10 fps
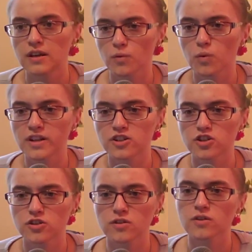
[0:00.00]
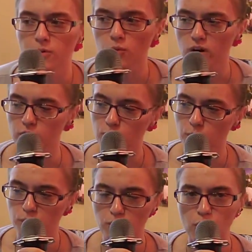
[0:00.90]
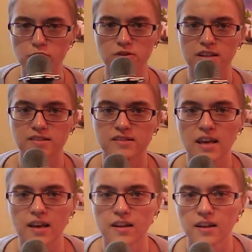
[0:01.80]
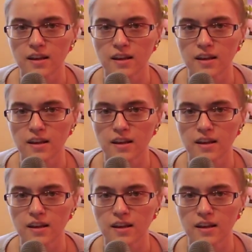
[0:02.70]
which, from what Rose has said,